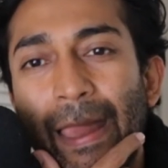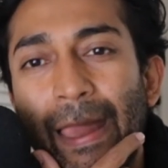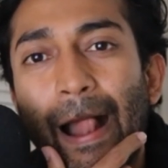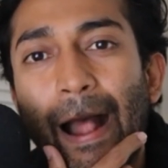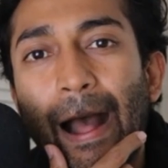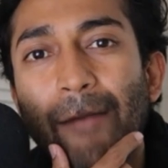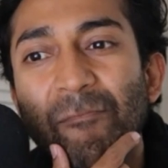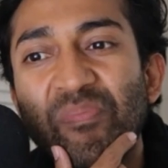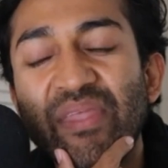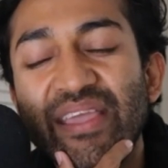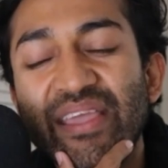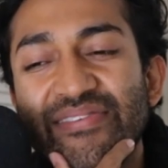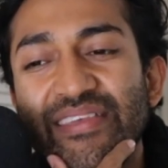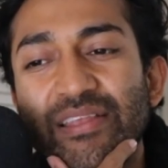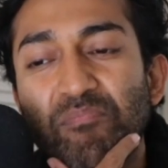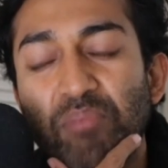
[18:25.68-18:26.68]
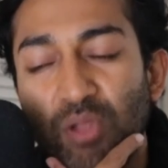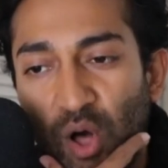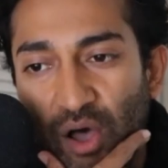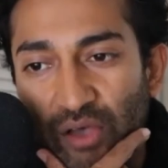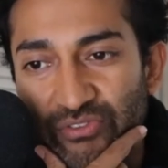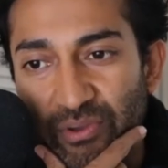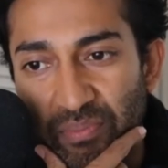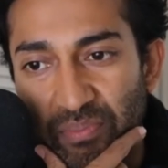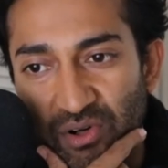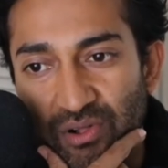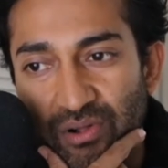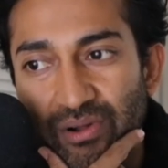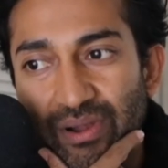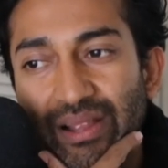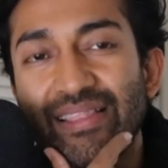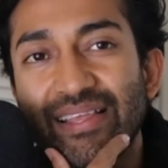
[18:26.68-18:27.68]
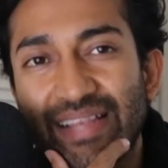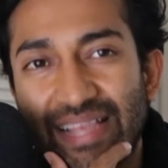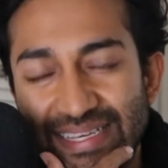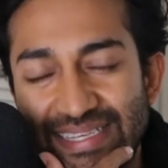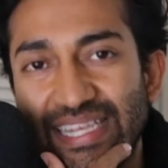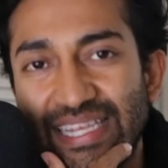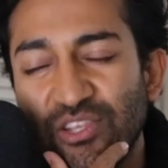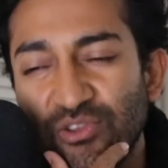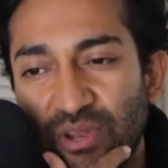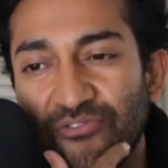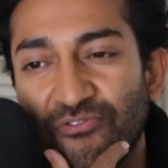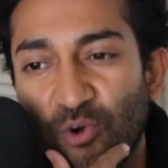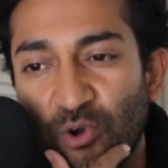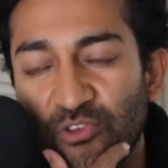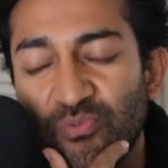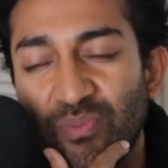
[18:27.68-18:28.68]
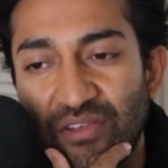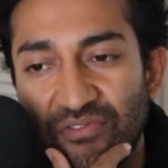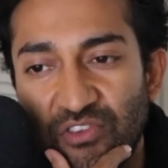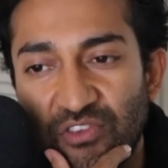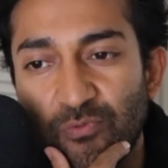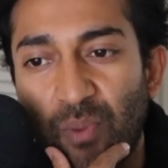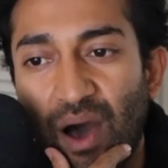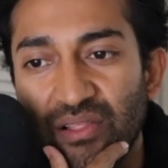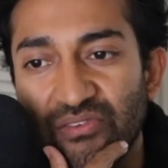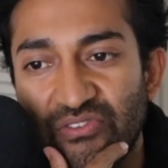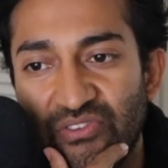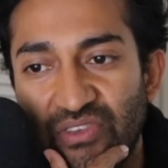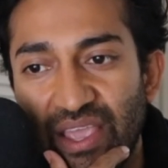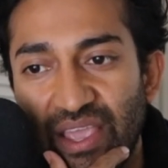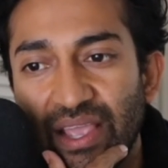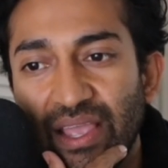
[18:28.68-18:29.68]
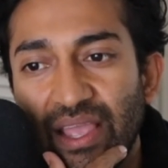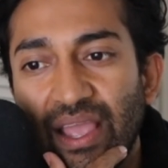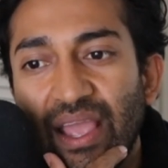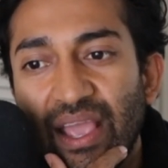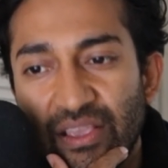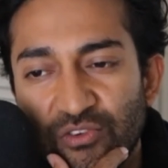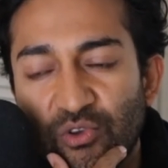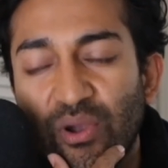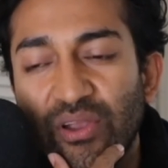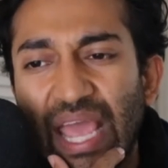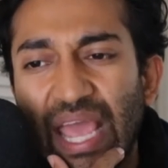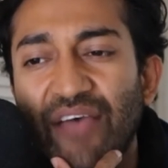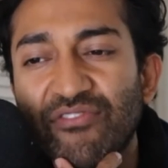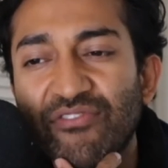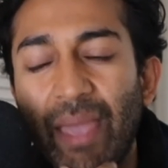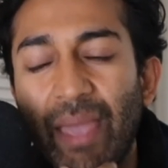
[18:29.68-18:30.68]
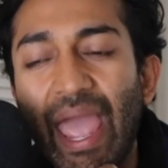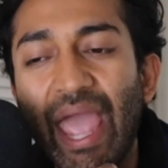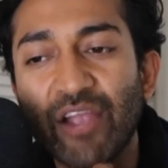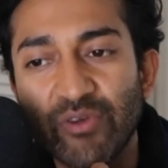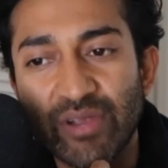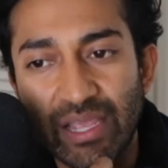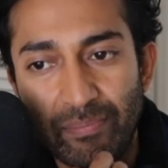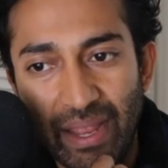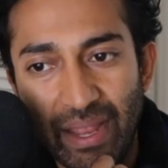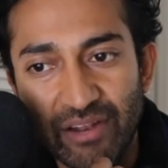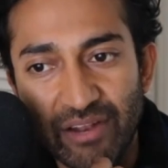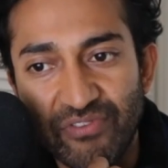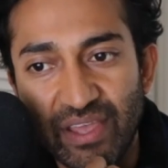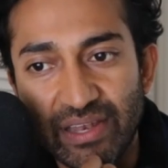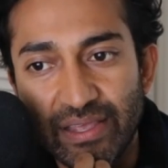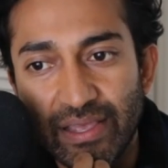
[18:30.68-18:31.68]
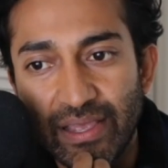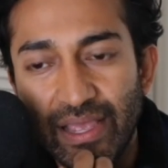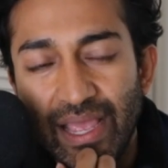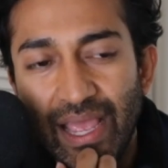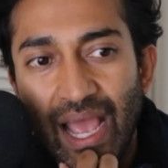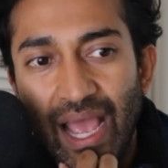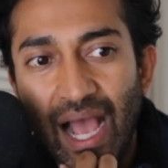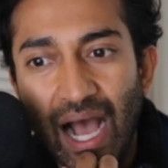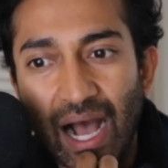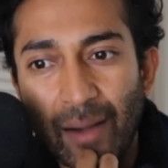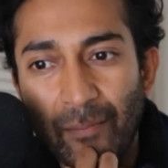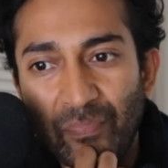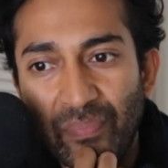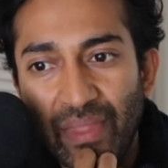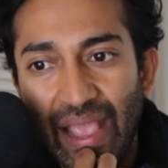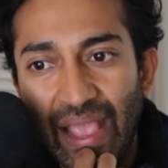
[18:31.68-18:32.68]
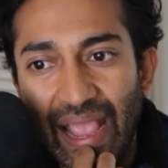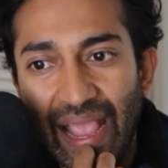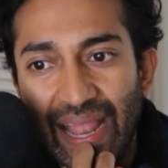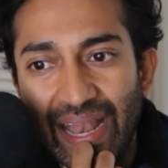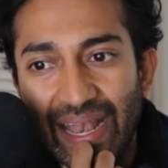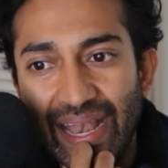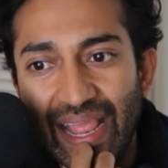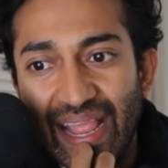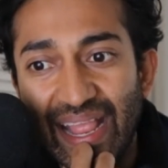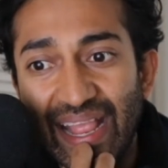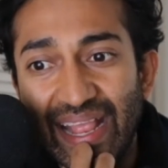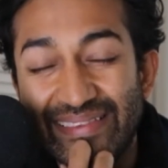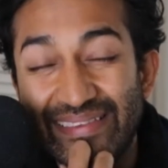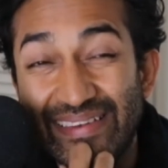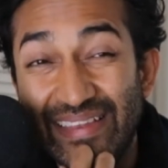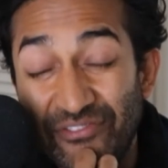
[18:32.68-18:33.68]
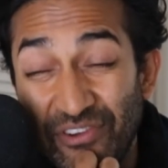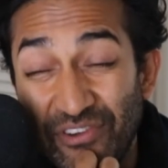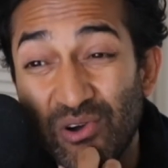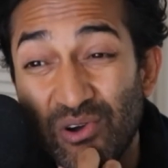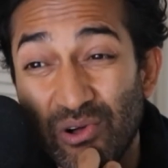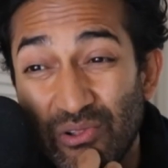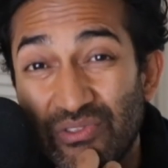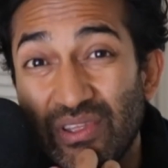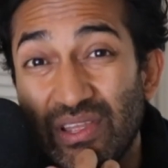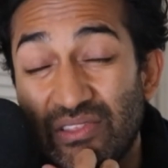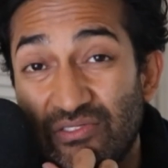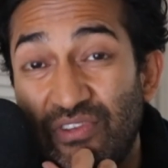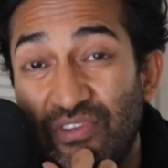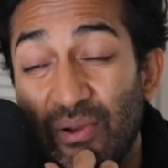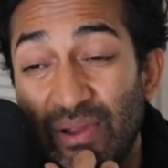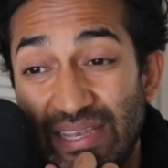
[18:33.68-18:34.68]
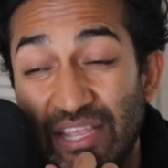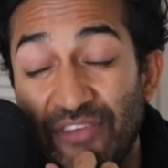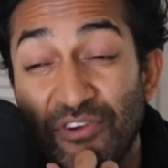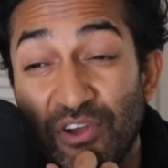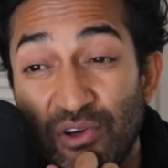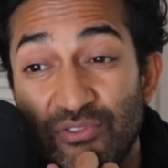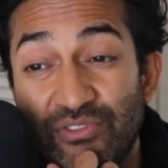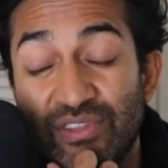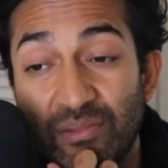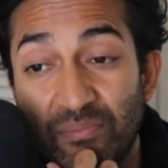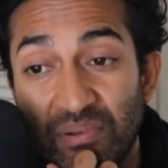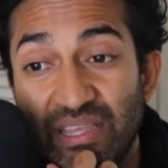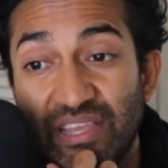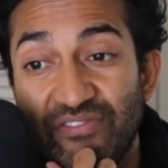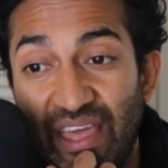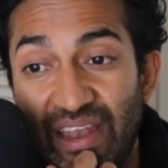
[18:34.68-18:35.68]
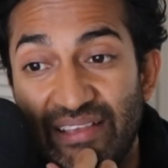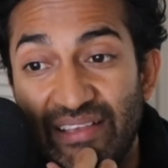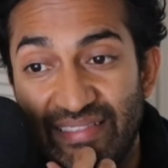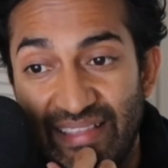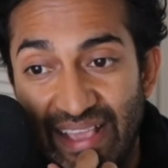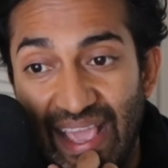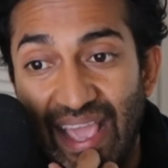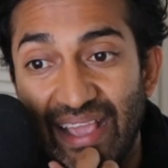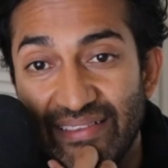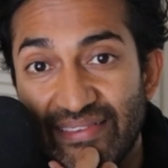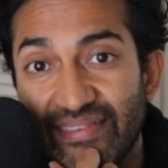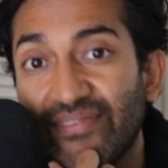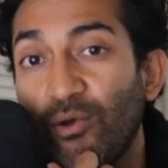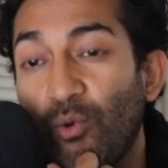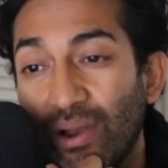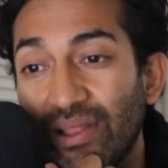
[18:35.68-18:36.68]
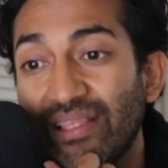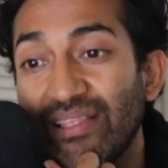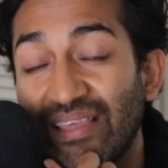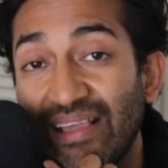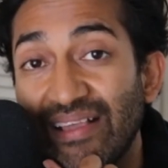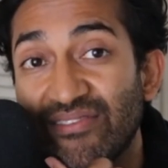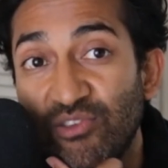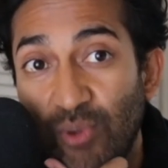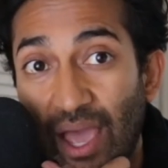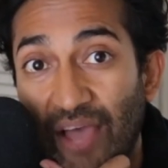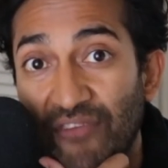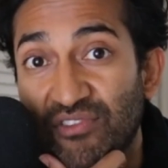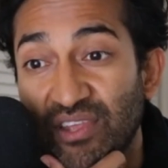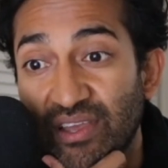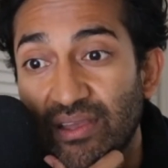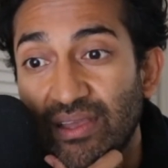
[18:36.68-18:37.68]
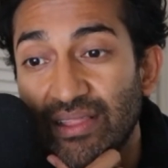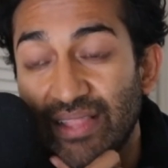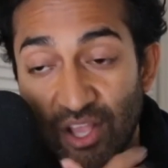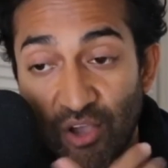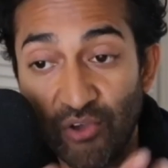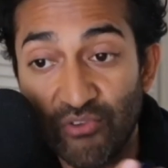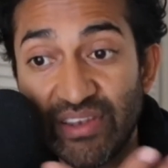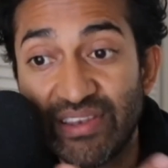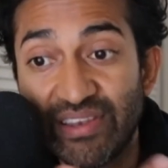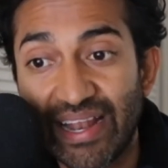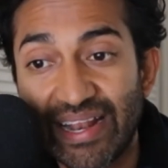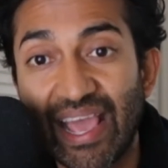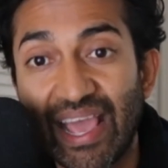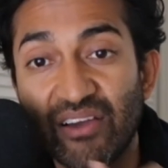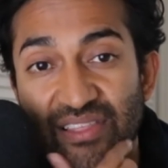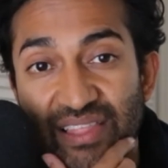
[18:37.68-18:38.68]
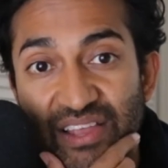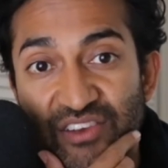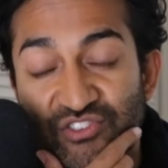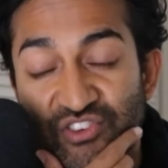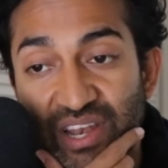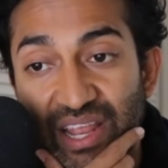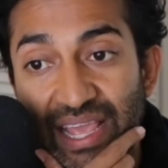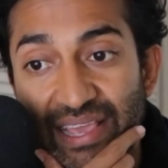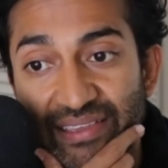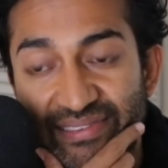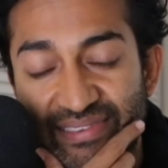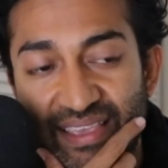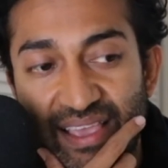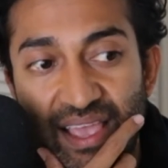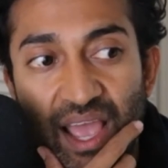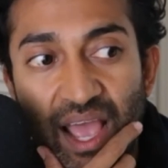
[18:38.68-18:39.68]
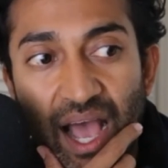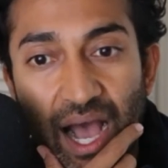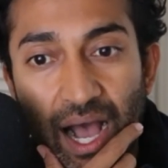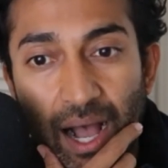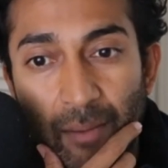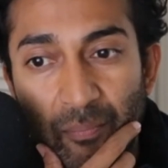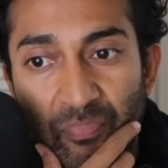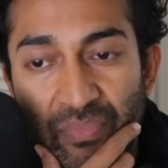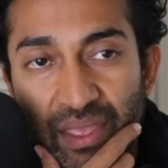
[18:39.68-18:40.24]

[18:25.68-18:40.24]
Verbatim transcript: um, is it plausible that continued enforcement of this policy is going to have some aggregate benefit? Um, and it's difficult. It's very difficult to believe that is the case. So one of the things you have to that goes into that calculation is um,